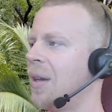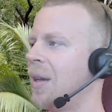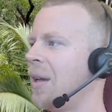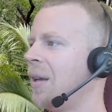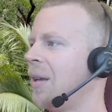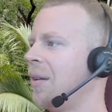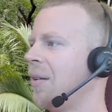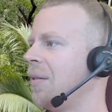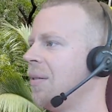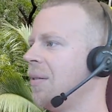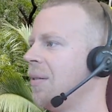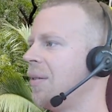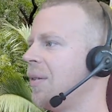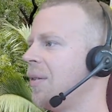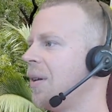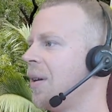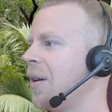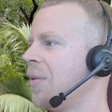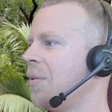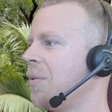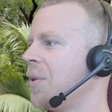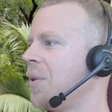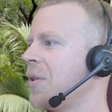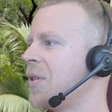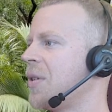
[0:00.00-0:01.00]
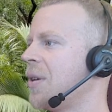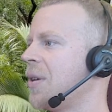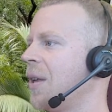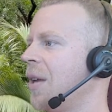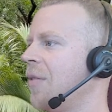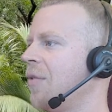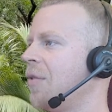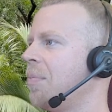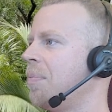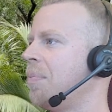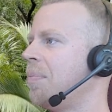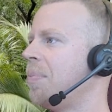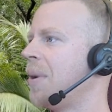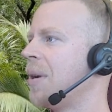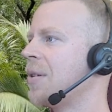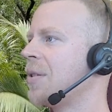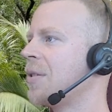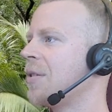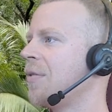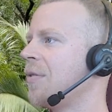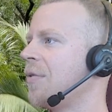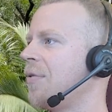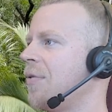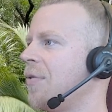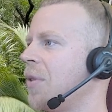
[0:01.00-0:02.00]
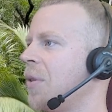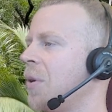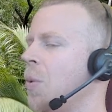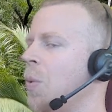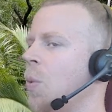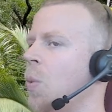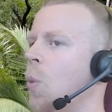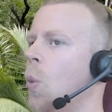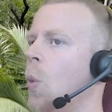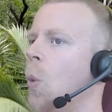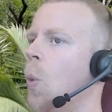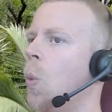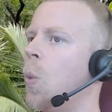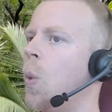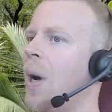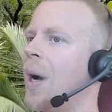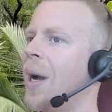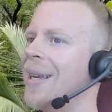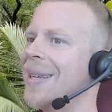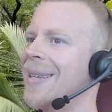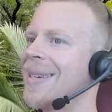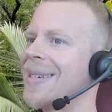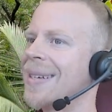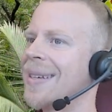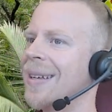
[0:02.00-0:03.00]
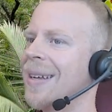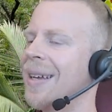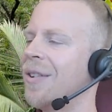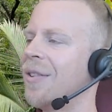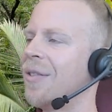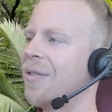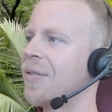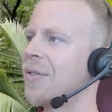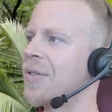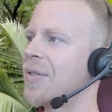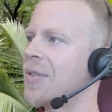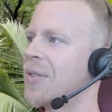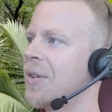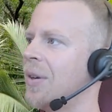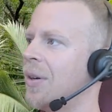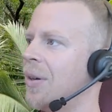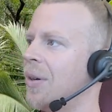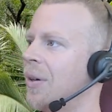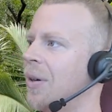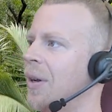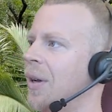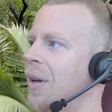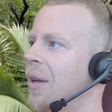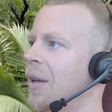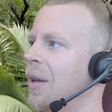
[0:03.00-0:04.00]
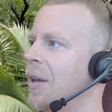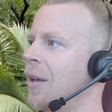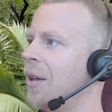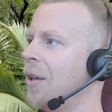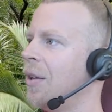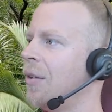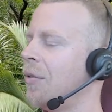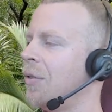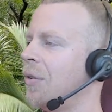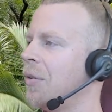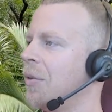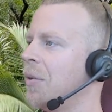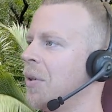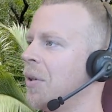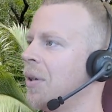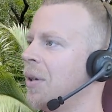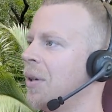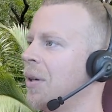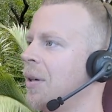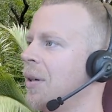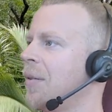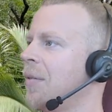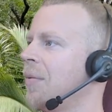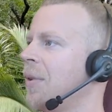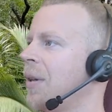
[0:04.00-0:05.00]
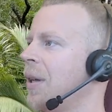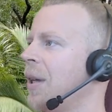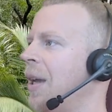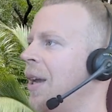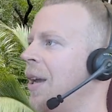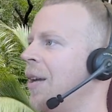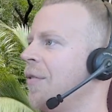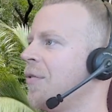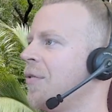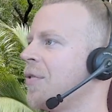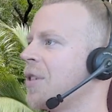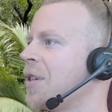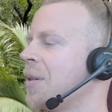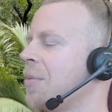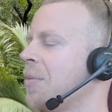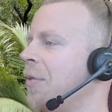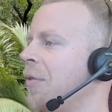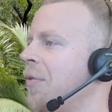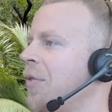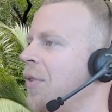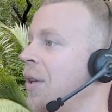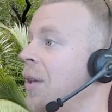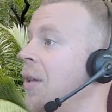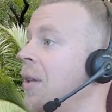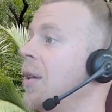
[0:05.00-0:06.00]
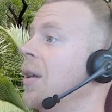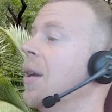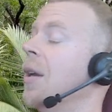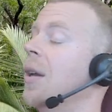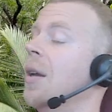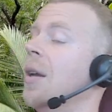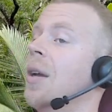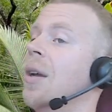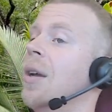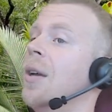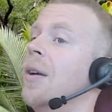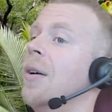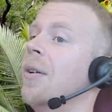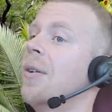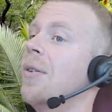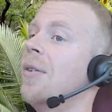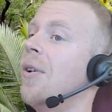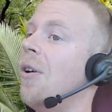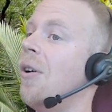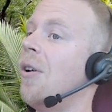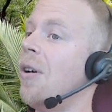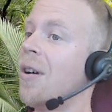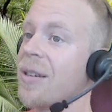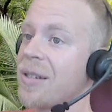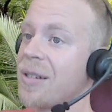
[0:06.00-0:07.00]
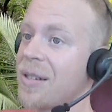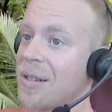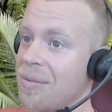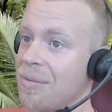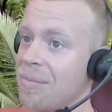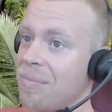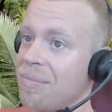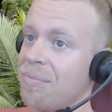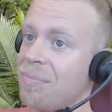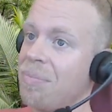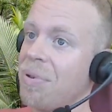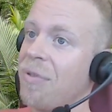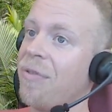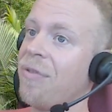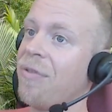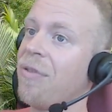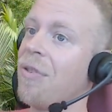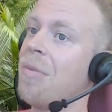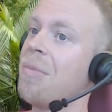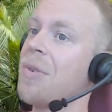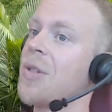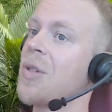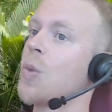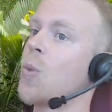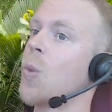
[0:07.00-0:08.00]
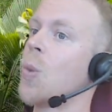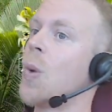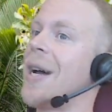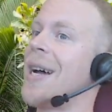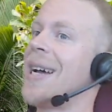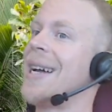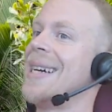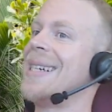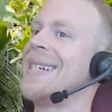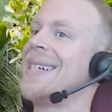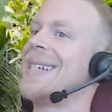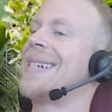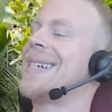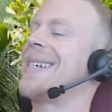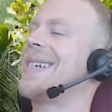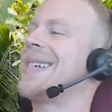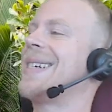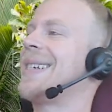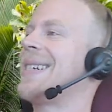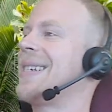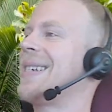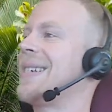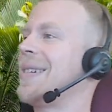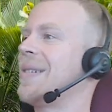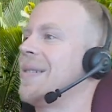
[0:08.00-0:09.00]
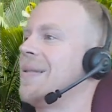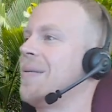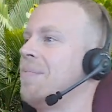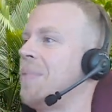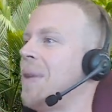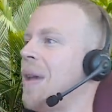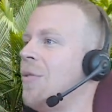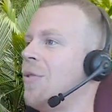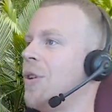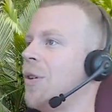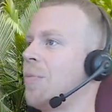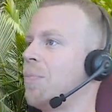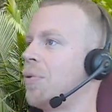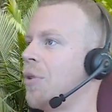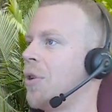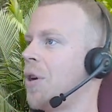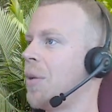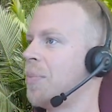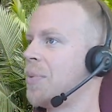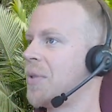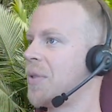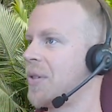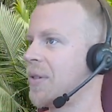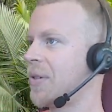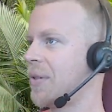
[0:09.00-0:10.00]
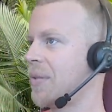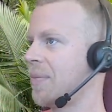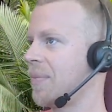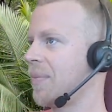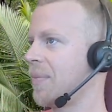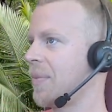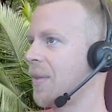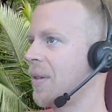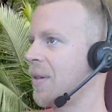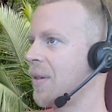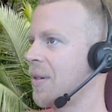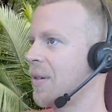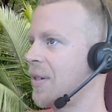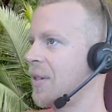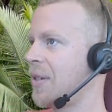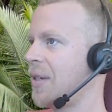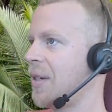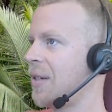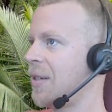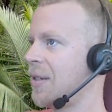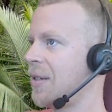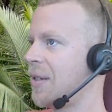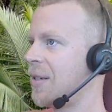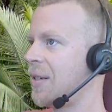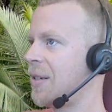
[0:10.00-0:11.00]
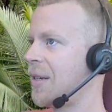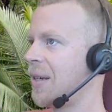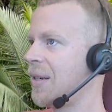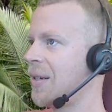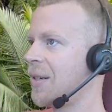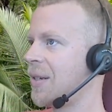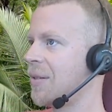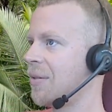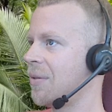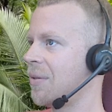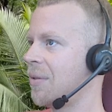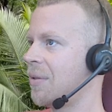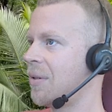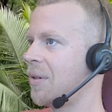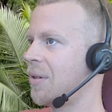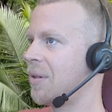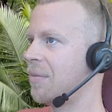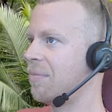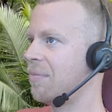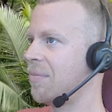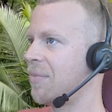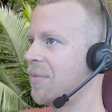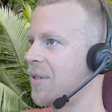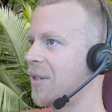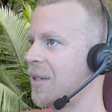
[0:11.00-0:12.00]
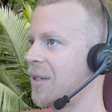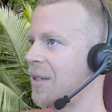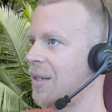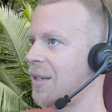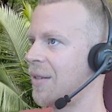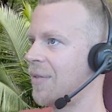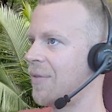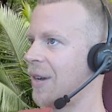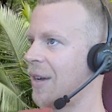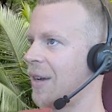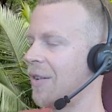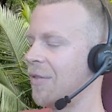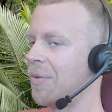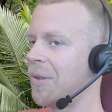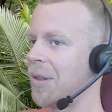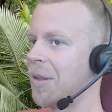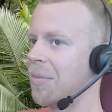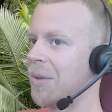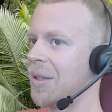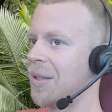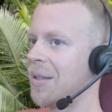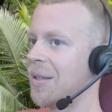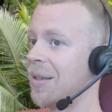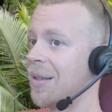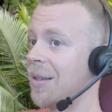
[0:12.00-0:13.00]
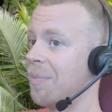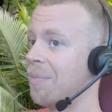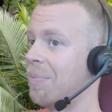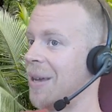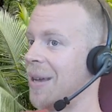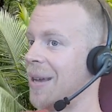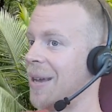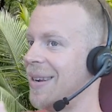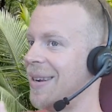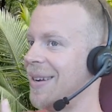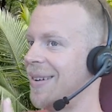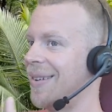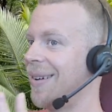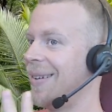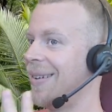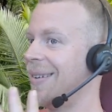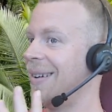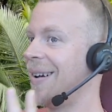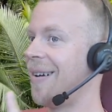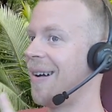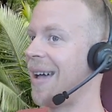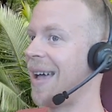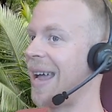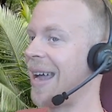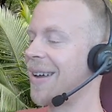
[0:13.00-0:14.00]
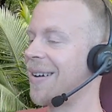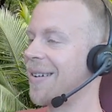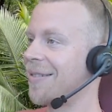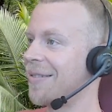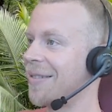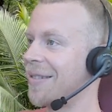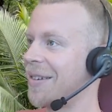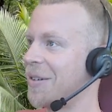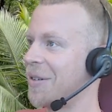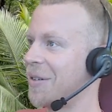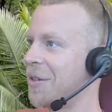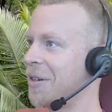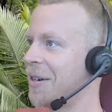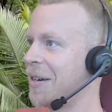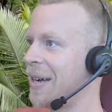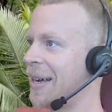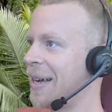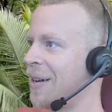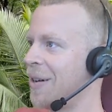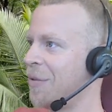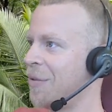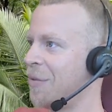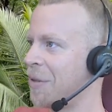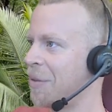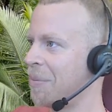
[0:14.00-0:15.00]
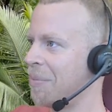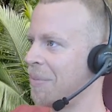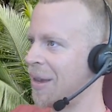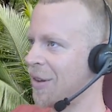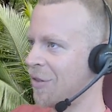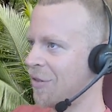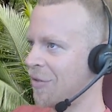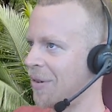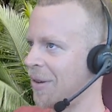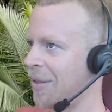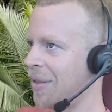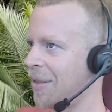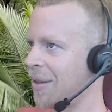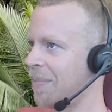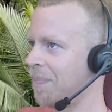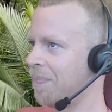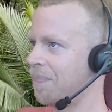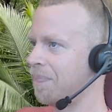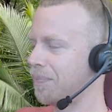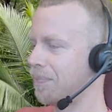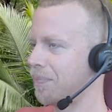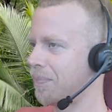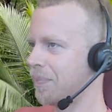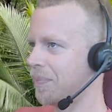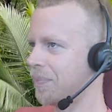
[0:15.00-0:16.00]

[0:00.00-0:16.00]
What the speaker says: and we still have a bunch of the whites left. So if you want to have some of the awesome performance-wise Parrot props, 66 or 65 millimeter, depending on how accurate you are with measuring them,